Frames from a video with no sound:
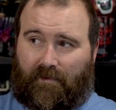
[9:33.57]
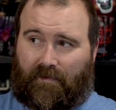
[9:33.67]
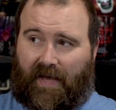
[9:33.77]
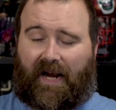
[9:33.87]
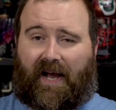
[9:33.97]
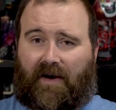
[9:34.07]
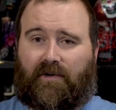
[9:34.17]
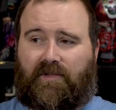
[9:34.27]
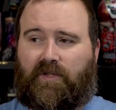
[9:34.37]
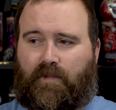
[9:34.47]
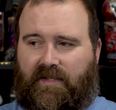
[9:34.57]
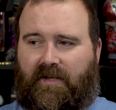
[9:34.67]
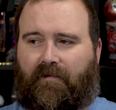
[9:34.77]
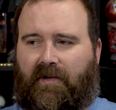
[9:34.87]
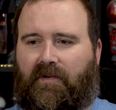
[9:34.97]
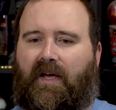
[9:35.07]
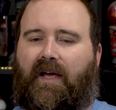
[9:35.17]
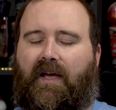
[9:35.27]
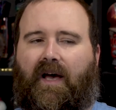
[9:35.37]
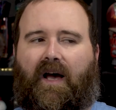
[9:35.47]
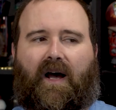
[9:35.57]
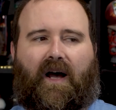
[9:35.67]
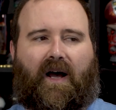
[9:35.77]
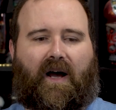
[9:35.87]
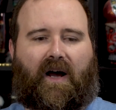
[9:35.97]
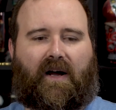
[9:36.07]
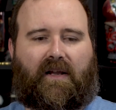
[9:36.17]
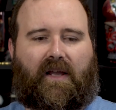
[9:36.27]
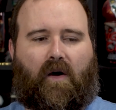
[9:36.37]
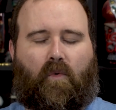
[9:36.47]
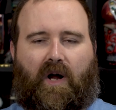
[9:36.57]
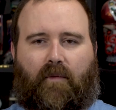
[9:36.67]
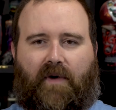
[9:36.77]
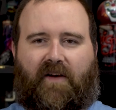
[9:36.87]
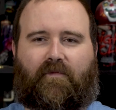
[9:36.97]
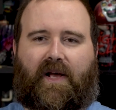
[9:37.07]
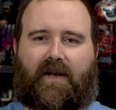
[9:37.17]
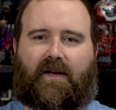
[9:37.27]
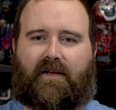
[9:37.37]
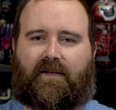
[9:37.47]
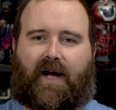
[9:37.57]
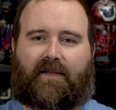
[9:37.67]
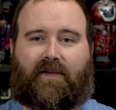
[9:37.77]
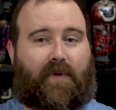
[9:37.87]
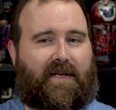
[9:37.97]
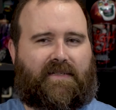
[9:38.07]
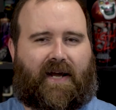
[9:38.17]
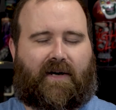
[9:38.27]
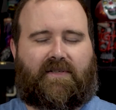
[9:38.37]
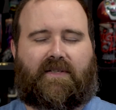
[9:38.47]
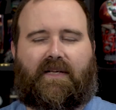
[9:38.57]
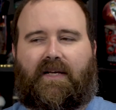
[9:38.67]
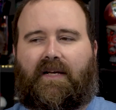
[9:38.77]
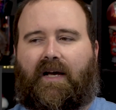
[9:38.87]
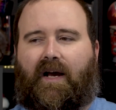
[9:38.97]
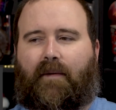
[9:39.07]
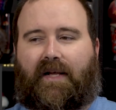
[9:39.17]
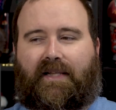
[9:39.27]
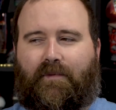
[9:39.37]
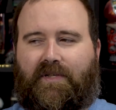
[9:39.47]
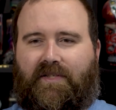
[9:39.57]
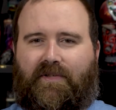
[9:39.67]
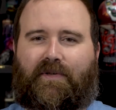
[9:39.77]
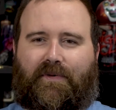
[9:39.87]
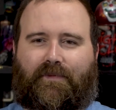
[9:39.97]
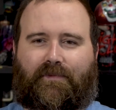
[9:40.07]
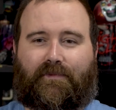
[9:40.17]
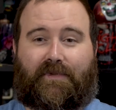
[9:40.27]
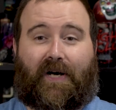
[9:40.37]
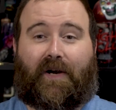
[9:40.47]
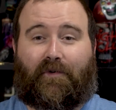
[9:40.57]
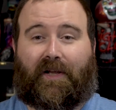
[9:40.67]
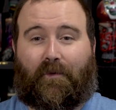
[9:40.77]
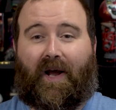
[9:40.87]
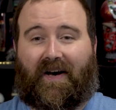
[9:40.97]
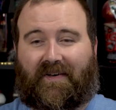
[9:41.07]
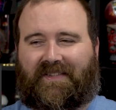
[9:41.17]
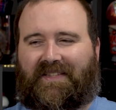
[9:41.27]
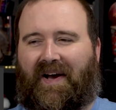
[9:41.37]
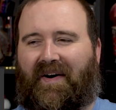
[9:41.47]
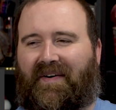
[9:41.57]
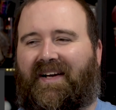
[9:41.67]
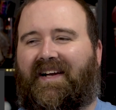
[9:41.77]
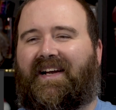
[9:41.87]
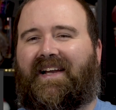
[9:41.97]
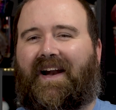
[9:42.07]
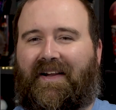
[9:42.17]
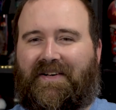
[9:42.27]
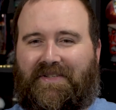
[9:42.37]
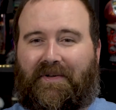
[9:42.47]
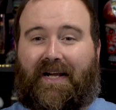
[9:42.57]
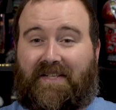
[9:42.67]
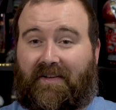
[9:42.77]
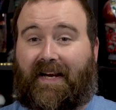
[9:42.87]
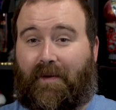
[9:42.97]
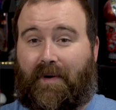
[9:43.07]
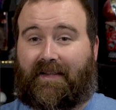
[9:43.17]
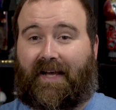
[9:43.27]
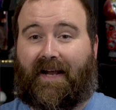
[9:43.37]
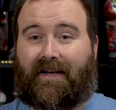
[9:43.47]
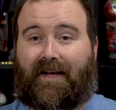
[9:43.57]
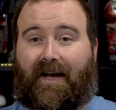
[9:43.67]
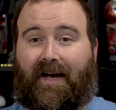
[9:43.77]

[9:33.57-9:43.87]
that house specifically, while it might have been not the best house, I think was still done really well. So, there's still a lot to like about that